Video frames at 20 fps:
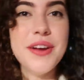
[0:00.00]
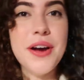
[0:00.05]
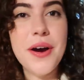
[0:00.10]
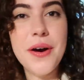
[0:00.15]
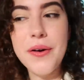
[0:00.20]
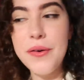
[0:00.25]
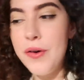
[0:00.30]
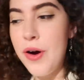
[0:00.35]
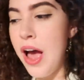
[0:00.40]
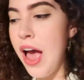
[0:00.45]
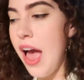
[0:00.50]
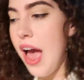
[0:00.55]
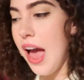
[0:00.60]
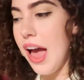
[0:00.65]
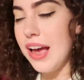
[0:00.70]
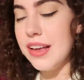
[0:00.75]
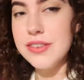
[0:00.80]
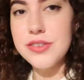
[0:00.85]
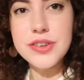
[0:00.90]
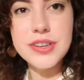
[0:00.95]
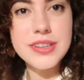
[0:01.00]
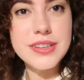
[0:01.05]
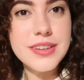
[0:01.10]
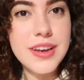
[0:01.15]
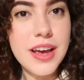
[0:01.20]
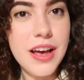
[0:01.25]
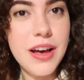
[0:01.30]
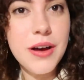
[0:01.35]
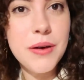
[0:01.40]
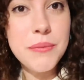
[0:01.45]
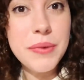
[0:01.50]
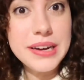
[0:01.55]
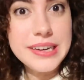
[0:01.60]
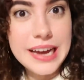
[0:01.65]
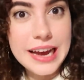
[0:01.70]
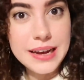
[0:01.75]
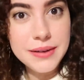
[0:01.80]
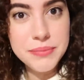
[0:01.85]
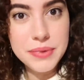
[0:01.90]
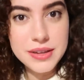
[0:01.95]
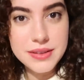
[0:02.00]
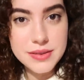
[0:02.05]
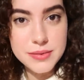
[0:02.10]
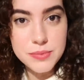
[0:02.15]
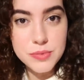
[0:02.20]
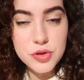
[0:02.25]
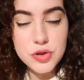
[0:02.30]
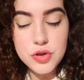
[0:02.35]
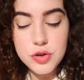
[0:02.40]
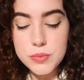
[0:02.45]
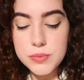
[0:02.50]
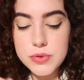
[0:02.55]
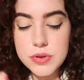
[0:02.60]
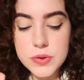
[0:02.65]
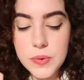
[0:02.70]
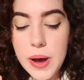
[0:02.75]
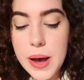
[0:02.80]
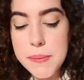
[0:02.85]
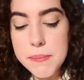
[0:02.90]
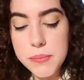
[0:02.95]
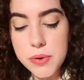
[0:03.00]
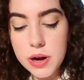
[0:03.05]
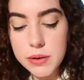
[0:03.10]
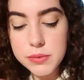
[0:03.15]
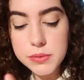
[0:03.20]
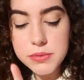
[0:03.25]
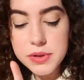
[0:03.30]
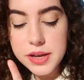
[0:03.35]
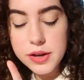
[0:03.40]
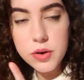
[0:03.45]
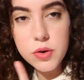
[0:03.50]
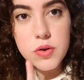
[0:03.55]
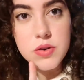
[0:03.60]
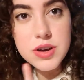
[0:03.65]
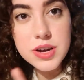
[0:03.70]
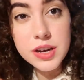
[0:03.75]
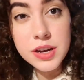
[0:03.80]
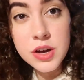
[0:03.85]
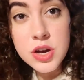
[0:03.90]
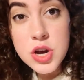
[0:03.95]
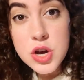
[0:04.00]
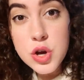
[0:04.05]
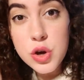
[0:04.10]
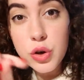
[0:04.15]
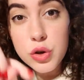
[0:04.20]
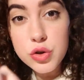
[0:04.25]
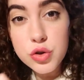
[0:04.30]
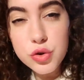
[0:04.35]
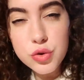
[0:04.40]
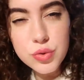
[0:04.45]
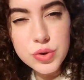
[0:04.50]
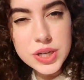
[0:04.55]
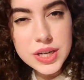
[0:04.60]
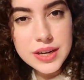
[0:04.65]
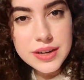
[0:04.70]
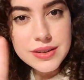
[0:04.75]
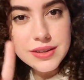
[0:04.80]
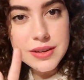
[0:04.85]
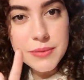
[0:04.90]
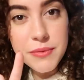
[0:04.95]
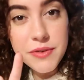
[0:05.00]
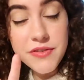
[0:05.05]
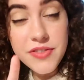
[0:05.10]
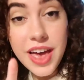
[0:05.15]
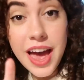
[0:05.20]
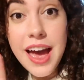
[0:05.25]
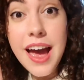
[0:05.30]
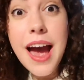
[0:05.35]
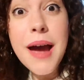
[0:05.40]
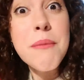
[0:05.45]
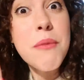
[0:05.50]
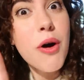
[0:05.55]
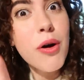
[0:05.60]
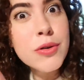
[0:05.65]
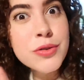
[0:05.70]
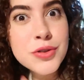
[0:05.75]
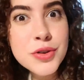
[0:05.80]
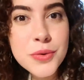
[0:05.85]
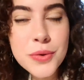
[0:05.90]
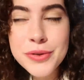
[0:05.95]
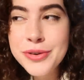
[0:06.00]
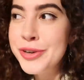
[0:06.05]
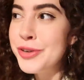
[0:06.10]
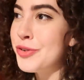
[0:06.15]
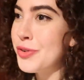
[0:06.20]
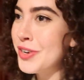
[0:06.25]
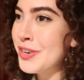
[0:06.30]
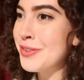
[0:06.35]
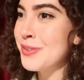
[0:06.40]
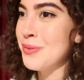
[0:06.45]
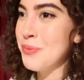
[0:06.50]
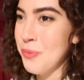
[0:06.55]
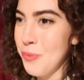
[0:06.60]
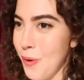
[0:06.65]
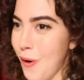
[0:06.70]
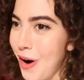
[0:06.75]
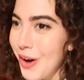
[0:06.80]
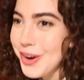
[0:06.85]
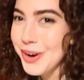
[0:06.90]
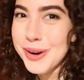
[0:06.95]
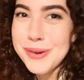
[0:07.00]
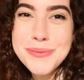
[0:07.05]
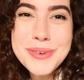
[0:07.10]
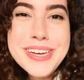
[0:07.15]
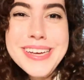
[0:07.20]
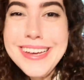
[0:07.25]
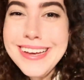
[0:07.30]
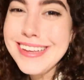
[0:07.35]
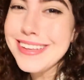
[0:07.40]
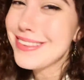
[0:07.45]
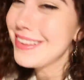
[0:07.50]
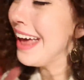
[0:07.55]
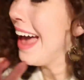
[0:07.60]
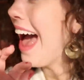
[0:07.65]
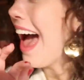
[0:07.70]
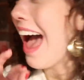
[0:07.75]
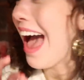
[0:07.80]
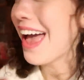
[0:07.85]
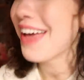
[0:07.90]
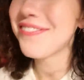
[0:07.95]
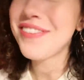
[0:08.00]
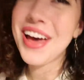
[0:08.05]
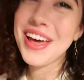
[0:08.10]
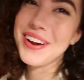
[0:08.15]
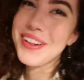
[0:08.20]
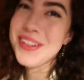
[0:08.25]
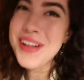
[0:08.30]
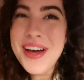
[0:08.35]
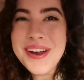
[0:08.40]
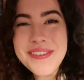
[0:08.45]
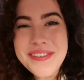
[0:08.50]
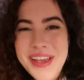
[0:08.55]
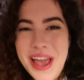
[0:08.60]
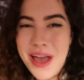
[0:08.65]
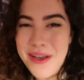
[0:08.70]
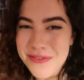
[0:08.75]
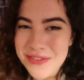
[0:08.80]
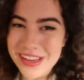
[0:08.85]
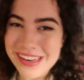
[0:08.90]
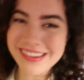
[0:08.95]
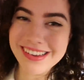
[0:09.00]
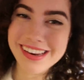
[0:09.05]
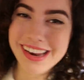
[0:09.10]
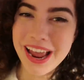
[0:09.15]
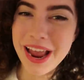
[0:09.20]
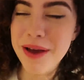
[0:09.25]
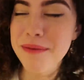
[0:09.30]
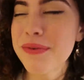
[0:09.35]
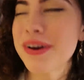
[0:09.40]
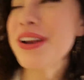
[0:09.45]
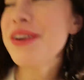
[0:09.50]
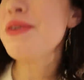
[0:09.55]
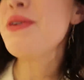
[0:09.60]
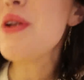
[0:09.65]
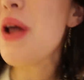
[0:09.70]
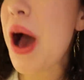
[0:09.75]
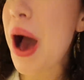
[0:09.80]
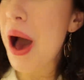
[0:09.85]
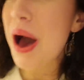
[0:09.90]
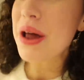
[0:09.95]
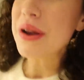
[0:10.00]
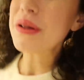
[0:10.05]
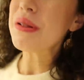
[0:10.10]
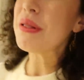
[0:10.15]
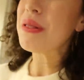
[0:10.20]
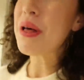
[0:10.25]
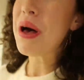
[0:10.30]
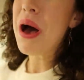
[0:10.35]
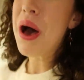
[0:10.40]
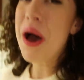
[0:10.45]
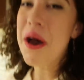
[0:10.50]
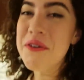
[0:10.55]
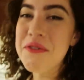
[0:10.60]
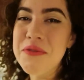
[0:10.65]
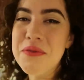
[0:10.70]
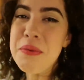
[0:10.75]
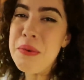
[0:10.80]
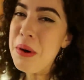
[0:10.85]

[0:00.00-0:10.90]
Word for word: Snow. As you can tell, my dad made some soup, so I'm probably going to eat some of that. I'm also going to drink some water because I've had a lot of caffeine today, but not a lot of